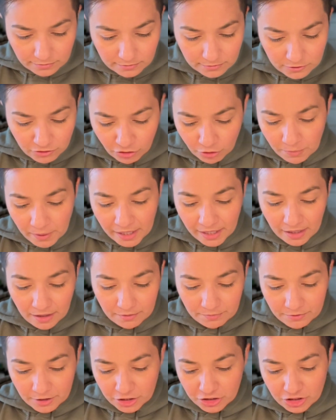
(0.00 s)
For
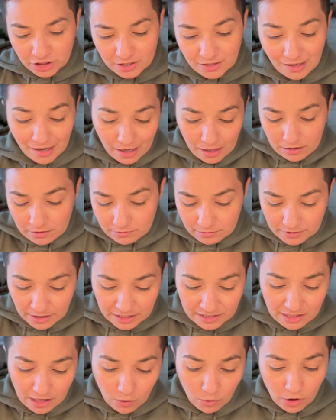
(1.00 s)
me,
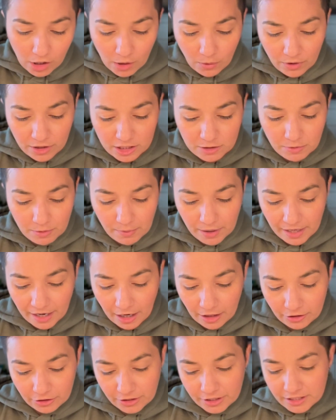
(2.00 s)
that's not where I want to spend my
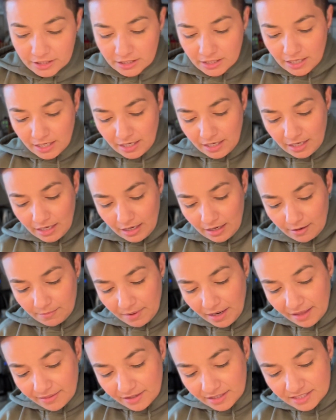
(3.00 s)
calories. And
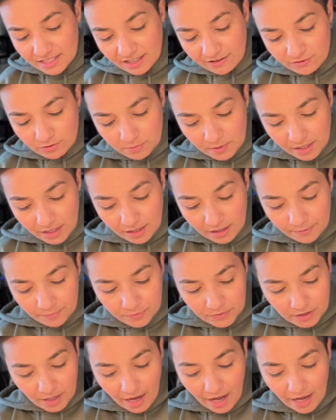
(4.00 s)
this gives me
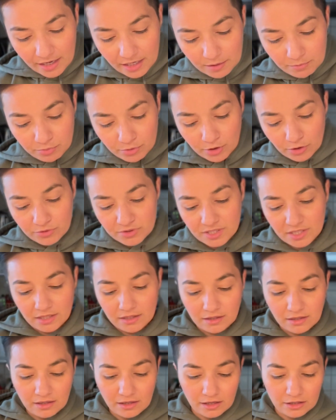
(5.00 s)
added
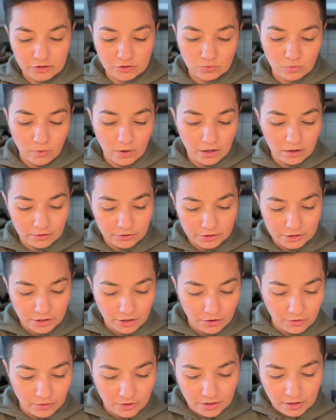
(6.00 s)
protein as well.
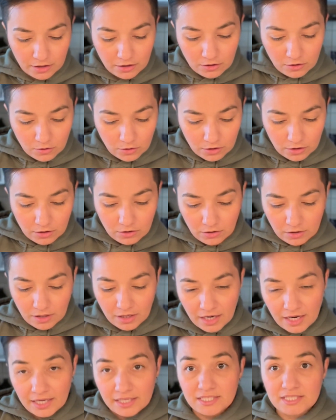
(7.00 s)
So
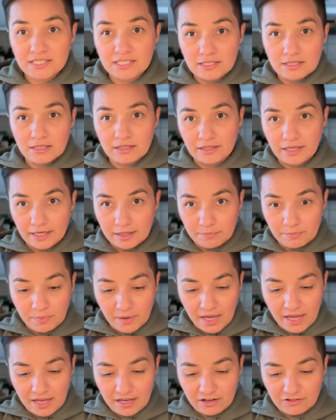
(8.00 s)
nice like
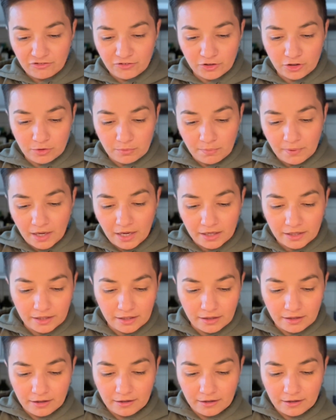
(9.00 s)
bang for your buck.